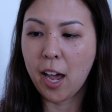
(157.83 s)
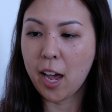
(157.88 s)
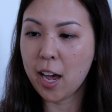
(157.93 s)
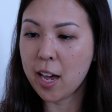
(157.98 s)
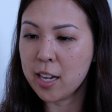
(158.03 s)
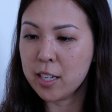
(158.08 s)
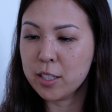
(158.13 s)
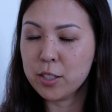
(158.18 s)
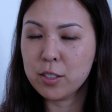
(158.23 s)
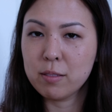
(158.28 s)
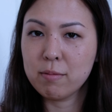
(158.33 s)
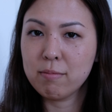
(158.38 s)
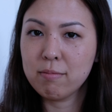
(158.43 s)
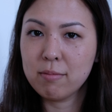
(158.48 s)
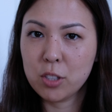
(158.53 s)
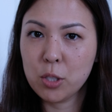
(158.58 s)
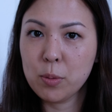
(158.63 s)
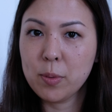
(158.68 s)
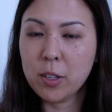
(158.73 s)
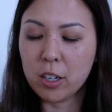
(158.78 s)
And
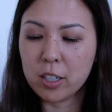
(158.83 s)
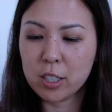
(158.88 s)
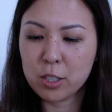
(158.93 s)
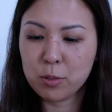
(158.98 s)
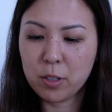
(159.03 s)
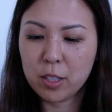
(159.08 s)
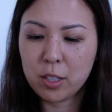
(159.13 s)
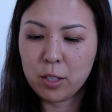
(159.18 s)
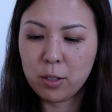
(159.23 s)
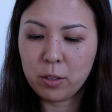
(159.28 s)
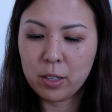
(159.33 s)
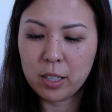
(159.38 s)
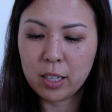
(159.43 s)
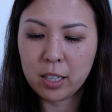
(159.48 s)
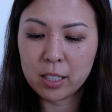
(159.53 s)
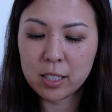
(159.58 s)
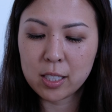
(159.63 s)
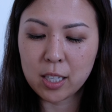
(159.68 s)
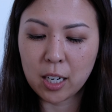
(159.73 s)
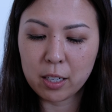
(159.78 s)
to be honest with you, it
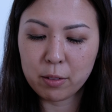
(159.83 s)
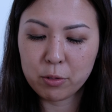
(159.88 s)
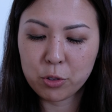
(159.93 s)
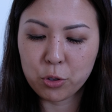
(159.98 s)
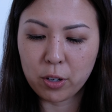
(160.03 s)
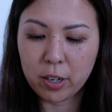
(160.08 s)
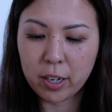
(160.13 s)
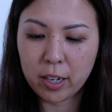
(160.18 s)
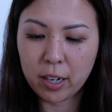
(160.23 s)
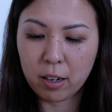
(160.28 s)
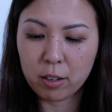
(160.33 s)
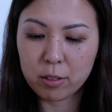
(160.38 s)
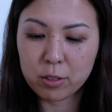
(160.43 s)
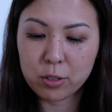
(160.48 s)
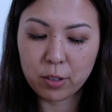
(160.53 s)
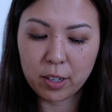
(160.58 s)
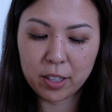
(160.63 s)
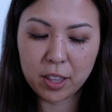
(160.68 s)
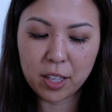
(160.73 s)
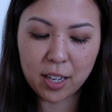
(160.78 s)
is kind of drying out.
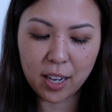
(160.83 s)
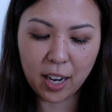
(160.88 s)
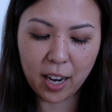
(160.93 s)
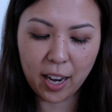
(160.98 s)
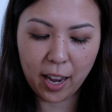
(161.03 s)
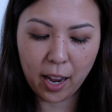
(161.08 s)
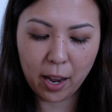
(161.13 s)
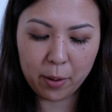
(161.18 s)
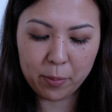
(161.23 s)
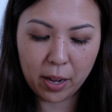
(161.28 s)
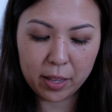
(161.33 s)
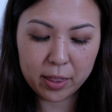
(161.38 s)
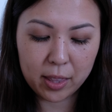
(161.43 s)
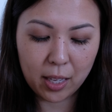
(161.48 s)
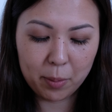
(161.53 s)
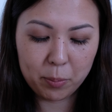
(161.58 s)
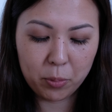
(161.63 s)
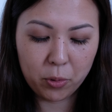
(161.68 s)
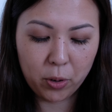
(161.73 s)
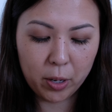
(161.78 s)
So I think I am at
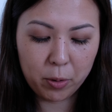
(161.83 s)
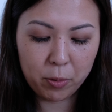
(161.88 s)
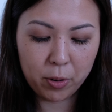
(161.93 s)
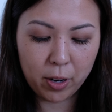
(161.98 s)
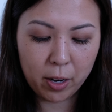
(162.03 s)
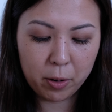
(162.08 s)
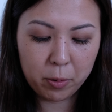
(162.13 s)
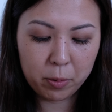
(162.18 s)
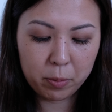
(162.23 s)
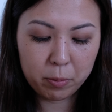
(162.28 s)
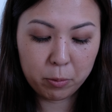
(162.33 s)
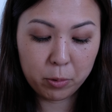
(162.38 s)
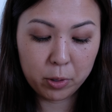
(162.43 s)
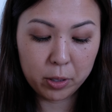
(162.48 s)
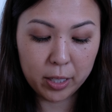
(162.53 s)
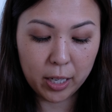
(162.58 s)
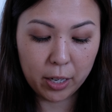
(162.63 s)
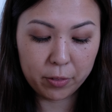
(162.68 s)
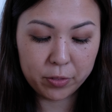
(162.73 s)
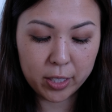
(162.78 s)
that point where I will
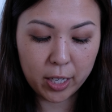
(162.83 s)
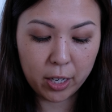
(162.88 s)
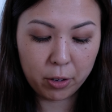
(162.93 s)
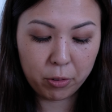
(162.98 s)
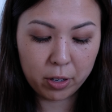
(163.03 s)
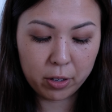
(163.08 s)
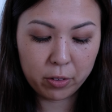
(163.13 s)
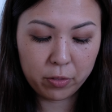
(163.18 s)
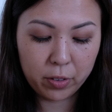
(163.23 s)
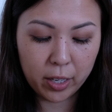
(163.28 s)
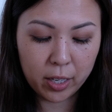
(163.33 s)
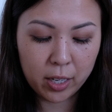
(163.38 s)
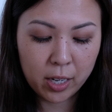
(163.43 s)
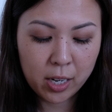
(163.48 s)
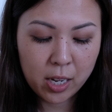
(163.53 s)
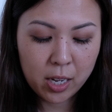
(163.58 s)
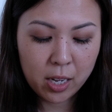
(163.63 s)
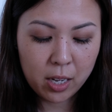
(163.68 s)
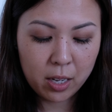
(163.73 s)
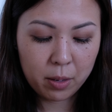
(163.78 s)
have to get rid of it.
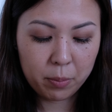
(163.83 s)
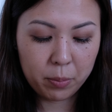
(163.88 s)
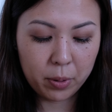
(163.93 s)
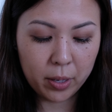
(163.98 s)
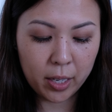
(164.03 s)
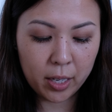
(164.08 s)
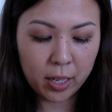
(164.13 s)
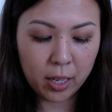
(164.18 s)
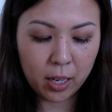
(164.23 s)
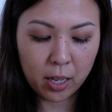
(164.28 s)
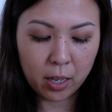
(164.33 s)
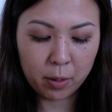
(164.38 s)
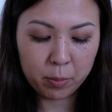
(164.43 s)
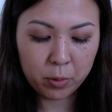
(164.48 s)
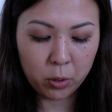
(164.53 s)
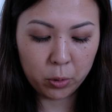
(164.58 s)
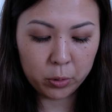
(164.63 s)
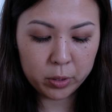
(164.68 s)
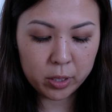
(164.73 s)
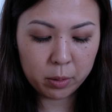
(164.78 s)
But um,
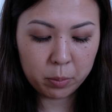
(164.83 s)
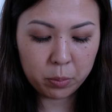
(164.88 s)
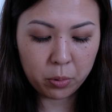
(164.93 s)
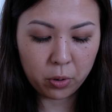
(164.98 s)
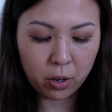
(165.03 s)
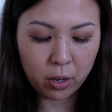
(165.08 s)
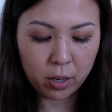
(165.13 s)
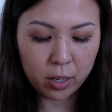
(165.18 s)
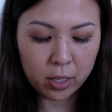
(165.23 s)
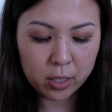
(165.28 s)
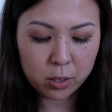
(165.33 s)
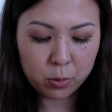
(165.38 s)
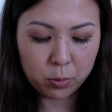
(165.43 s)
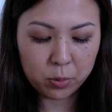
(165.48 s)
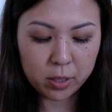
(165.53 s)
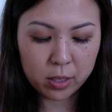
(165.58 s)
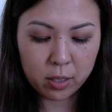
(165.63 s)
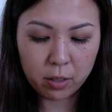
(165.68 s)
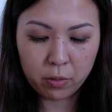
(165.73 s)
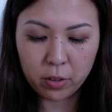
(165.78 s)
Golden Bronze
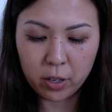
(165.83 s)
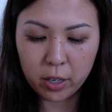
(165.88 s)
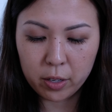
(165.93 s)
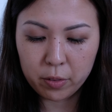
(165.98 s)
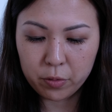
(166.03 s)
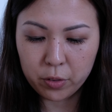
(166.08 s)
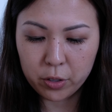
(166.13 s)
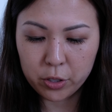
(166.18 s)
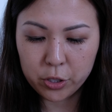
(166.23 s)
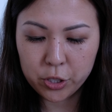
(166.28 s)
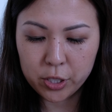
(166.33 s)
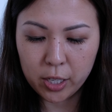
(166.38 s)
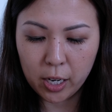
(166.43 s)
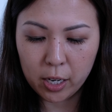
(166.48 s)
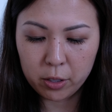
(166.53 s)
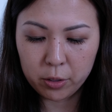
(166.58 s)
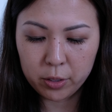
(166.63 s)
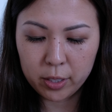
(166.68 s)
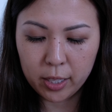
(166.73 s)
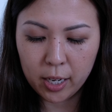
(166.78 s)
was the very first
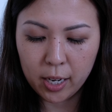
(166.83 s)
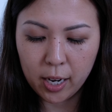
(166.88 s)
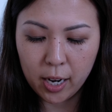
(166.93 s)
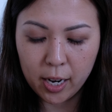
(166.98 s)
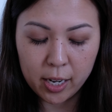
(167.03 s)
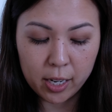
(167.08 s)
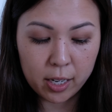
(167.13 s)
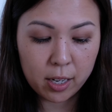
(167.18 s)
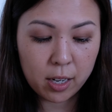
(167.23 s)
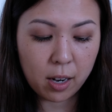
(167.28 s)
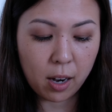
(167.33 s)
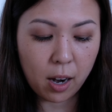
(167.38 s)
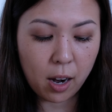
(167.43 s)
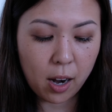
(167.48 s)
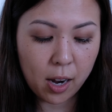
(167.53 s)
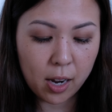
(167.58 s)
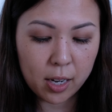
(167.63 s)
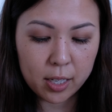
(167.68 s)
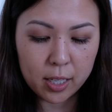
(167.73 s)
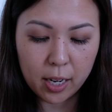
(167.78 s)
shadow that I
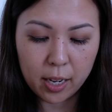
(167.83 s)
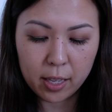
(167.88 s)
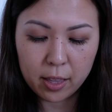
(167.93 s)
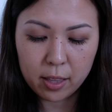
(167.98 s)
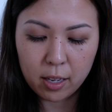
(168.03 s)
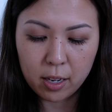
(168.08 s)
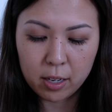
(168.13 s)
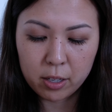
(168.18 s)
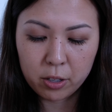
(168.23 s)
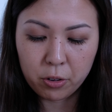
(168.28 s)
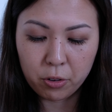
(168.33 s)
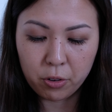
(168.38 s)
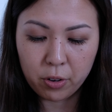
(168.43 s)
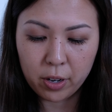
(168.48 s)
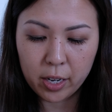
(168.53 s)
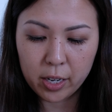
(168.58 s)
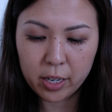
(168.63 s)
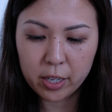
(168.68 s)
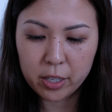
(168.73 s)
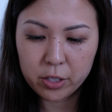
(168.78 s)
got and then
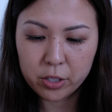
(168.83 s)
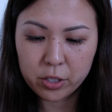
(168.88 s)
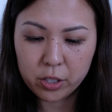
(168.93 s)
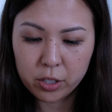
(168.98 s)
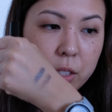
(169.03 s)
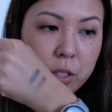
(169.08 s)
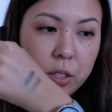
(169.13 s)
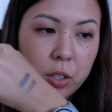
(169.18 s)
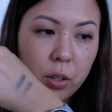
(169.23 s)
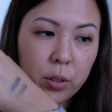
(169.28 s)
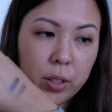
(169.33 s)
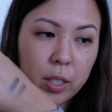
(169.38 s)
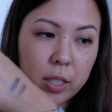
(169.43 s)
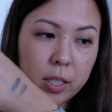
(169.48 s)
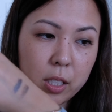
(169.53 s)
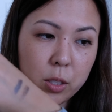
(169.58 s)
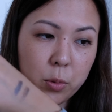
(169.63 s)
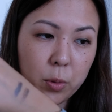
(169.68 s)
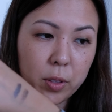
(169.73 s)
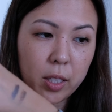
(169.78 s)
Greige. So this
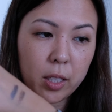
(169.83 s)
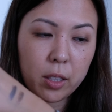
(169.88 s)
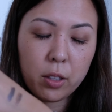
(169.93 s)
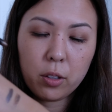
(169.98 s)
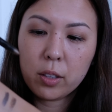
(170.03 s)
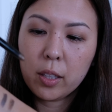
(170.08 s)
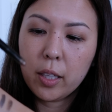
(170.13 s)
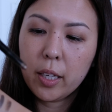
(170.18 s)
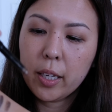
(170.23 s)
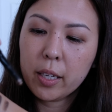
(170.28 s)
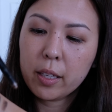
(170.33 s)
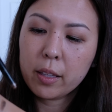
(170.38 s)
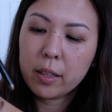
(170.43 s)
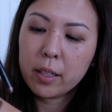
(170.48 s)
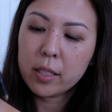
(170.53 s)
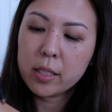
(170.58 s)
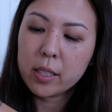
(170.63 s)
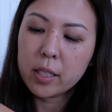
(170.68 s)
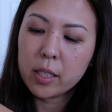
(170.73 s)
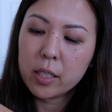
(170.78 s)
is what they look like.
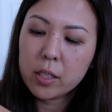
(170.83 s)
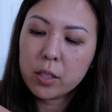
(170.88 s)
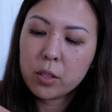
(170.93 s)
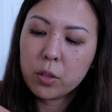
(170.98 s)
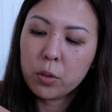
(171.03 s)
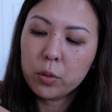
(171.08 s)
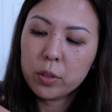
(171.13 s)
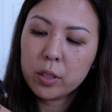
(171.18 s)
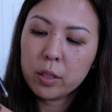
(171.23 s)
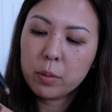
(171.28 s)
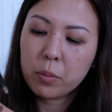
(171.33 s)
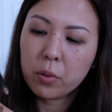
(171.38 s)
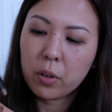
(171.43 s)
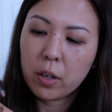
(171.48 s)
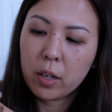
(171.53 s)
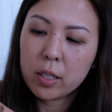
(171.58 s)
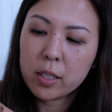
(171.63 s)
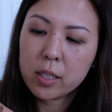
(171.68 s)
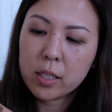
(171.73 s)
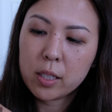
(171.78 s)
This is Golden
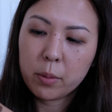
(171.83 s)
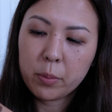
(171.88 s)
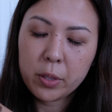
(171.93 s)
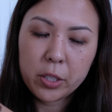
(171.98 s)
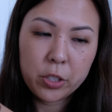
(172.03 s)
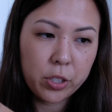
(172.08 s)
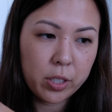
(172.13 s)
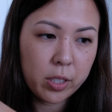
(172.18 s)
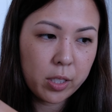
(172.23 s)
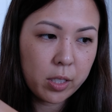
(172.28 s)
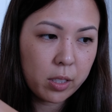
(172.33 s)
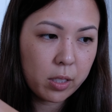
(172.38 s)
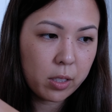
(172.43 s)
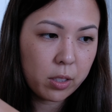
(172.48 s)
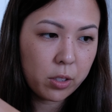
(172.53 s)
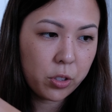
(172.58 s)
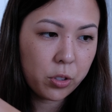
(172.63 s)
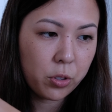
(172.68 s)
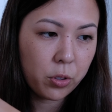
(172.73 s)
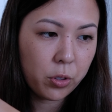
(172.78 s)
Bronze. Let me just
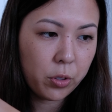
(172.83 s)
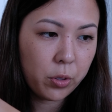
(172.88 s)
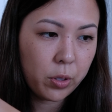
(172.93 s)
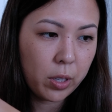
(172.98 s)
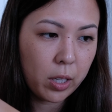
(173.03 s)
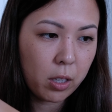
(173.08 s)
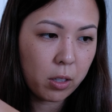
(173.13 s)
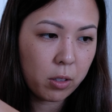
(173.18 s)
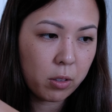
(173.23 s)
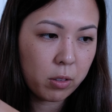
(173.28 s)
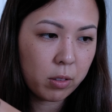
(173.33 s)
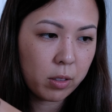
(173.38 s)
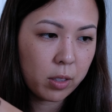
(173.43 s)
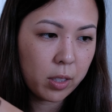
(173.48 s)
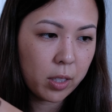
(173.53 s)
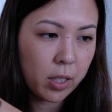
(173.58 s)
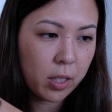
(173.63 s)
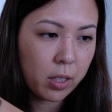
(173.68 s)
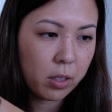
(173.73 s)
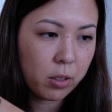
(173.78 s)
show you how
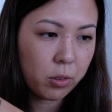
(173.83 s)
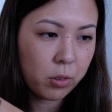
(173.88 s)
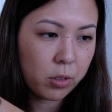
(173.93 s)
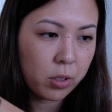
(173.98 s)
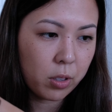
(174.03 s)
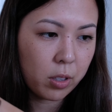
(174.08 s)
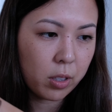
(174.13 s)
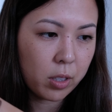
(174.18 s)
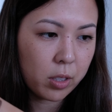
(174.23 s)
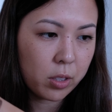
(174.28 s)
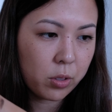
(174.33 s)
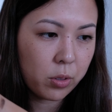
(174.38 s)
it goes on.